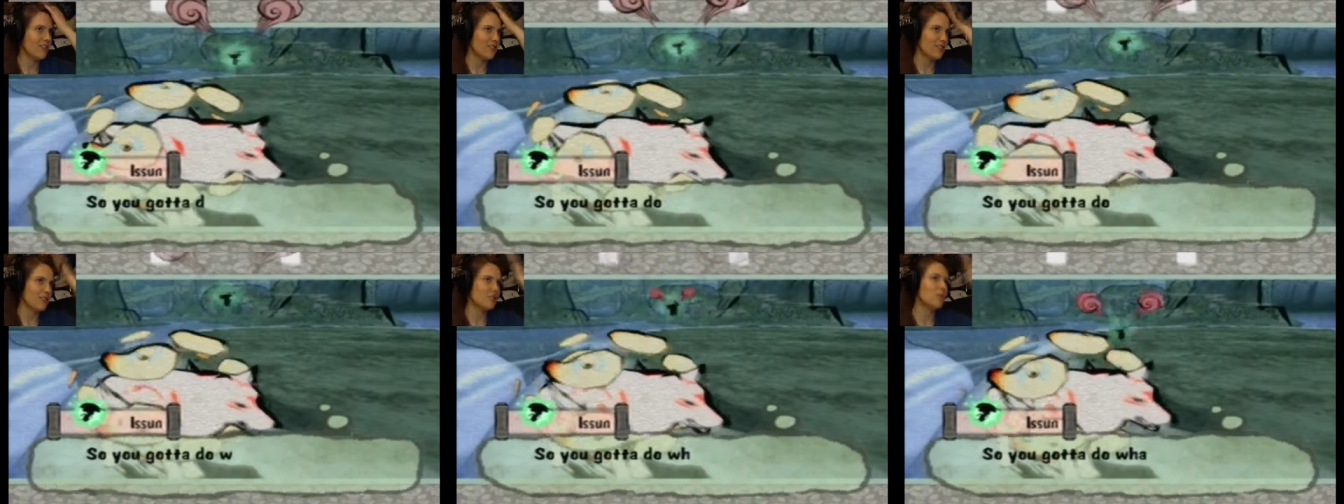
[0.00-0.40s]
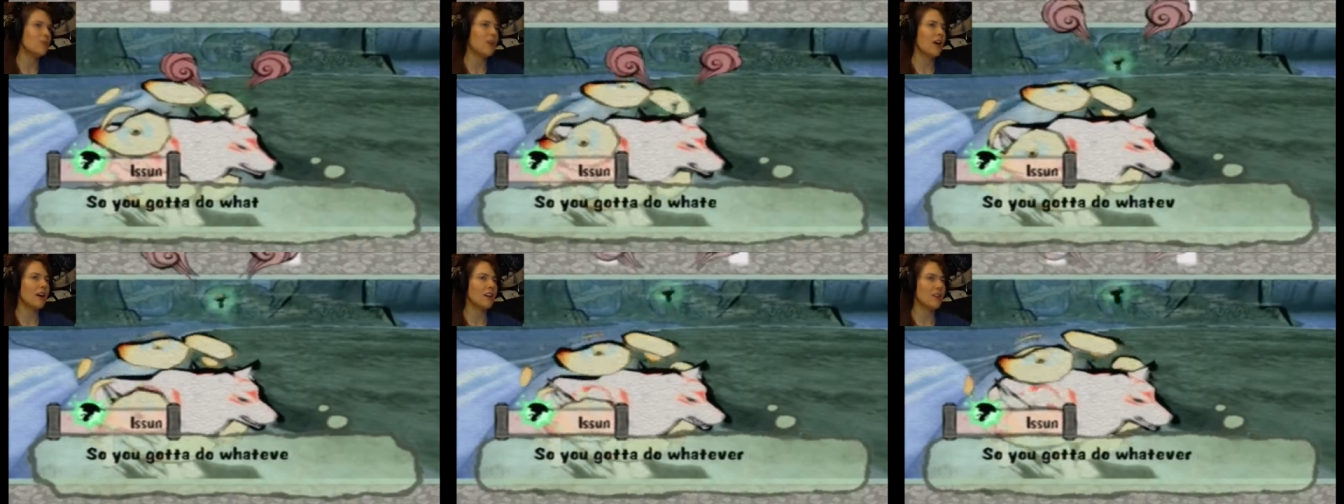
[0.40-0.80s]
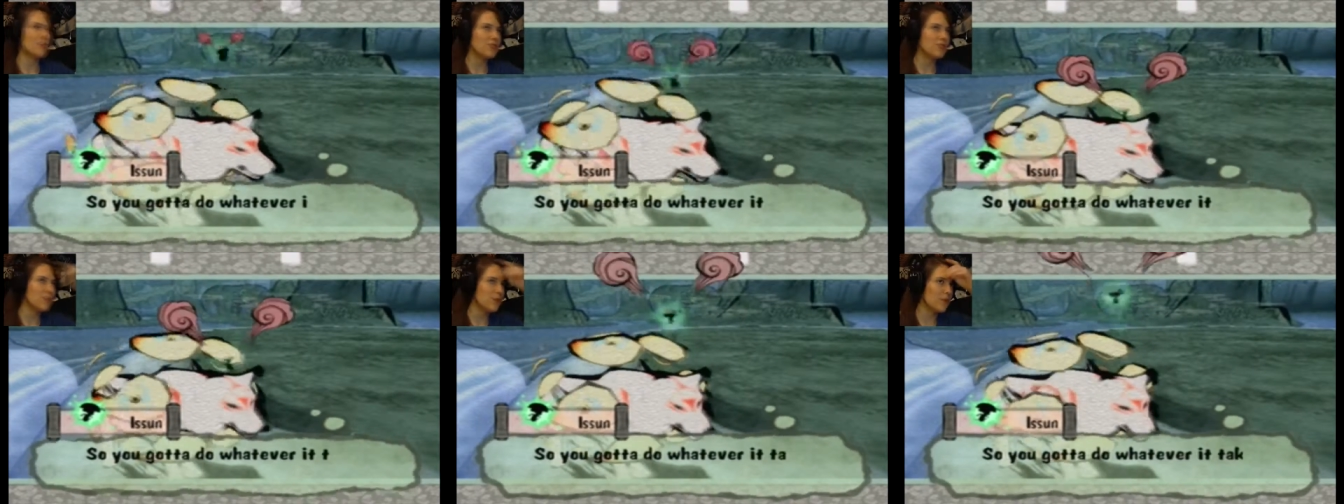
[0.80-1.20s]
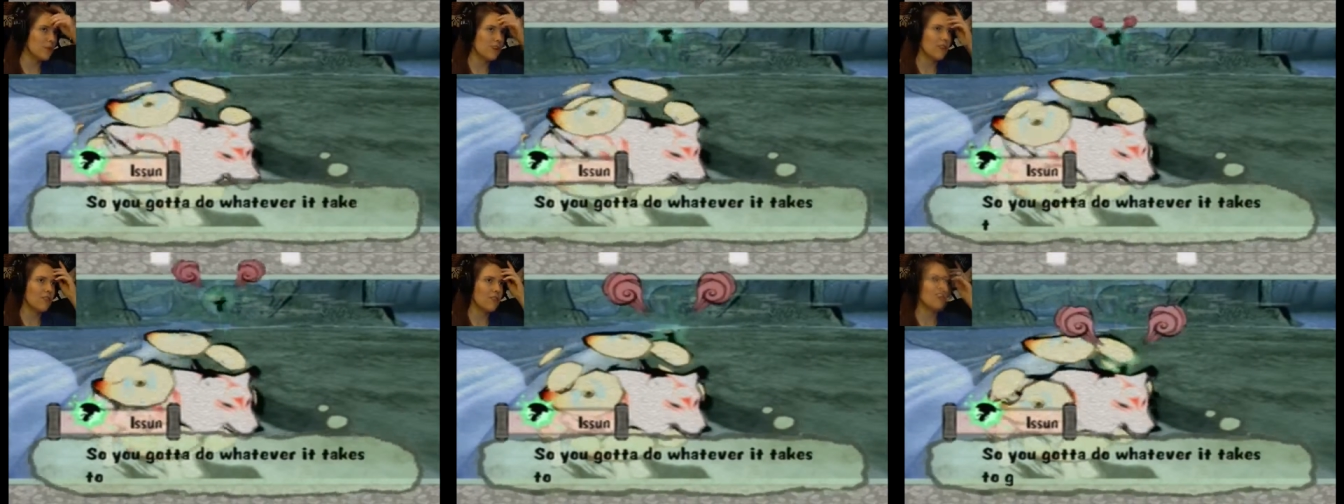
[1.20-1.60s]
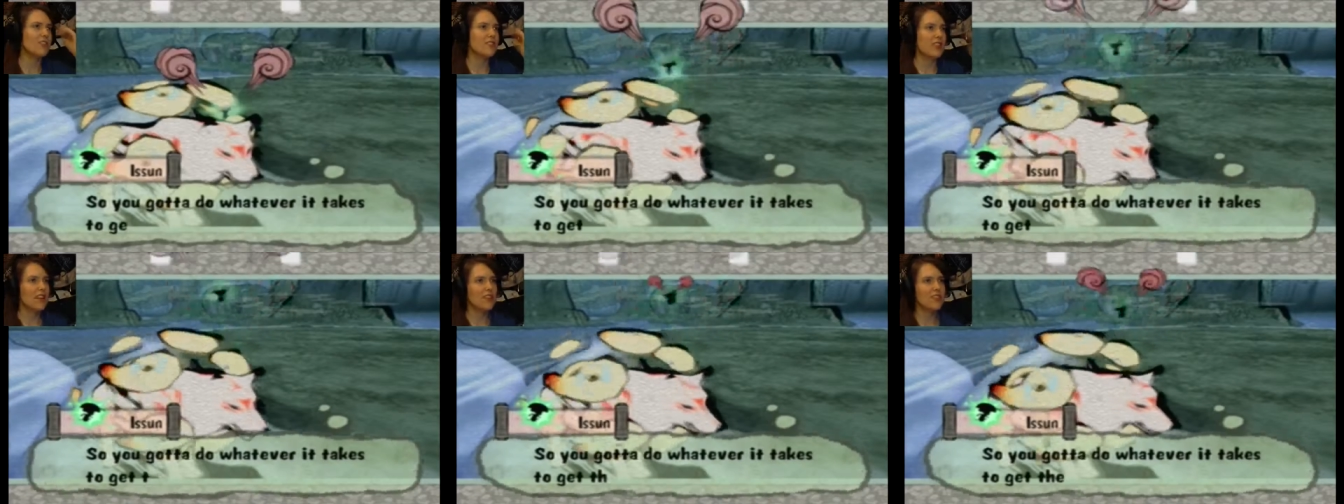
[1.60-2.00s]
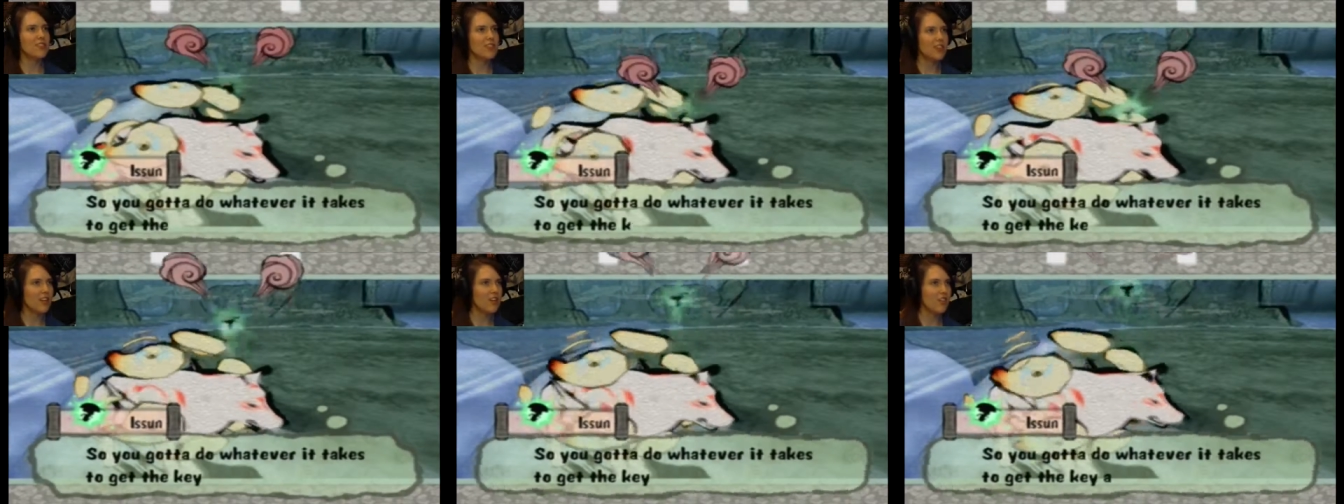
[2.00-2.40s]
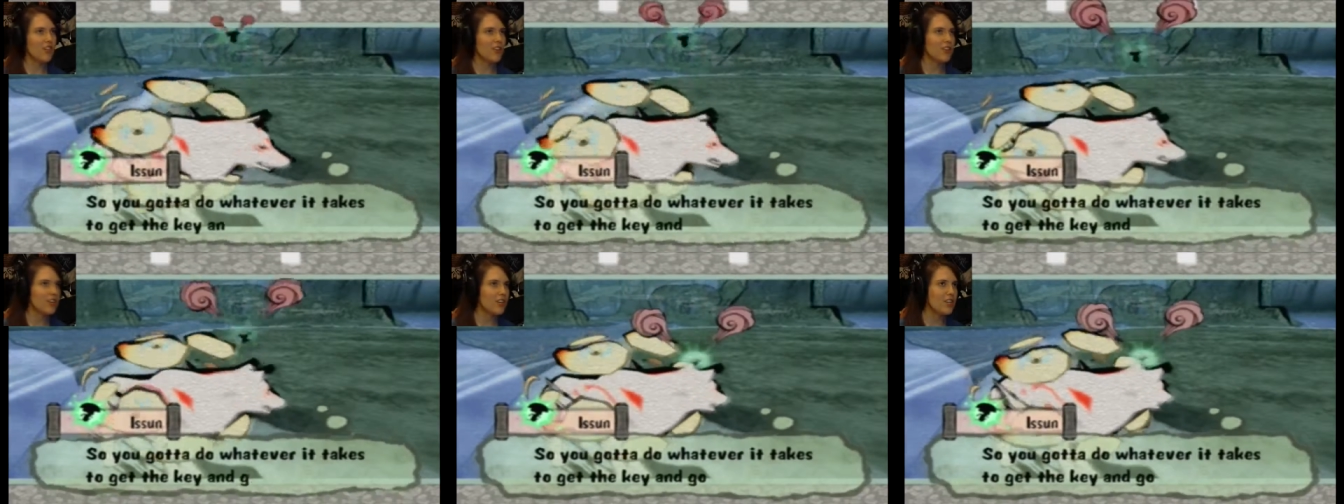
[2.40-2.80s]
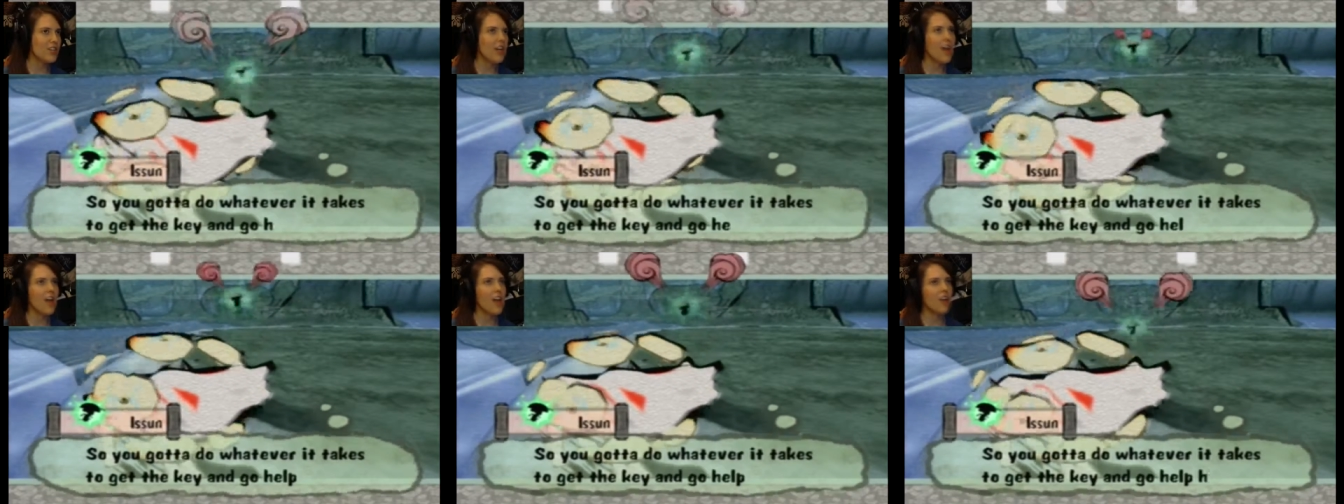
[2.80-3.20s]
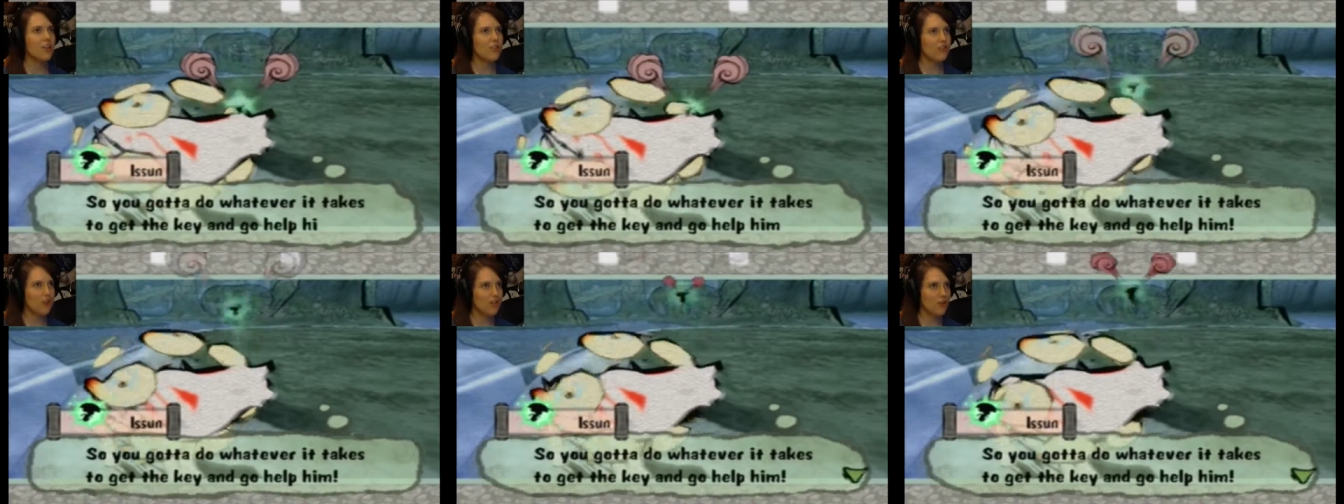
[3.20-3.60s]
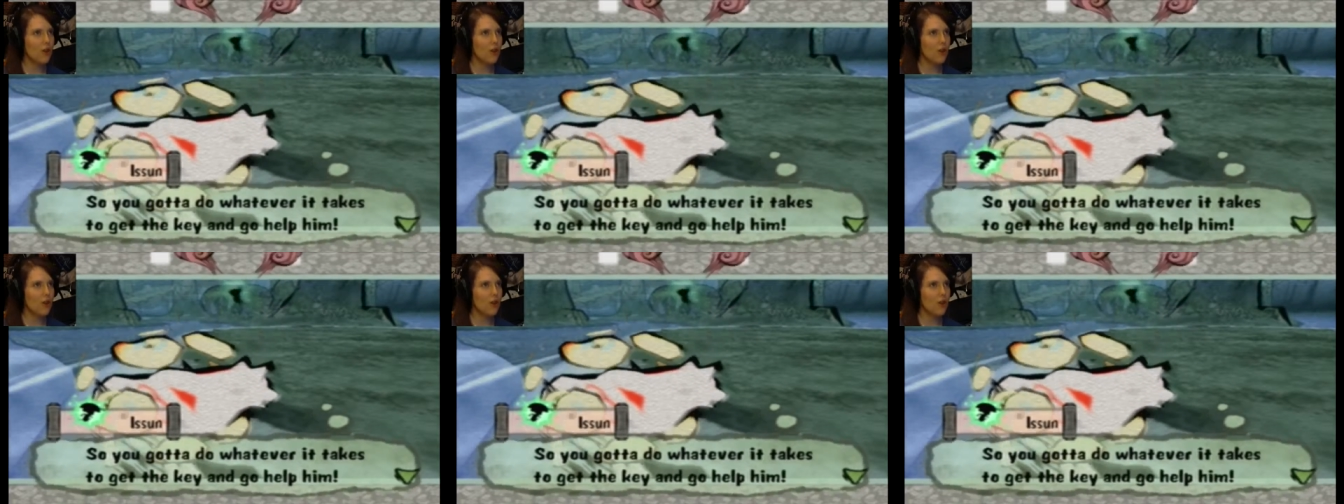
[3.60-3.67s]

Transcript: So you gotta do whatever it takes to get the key and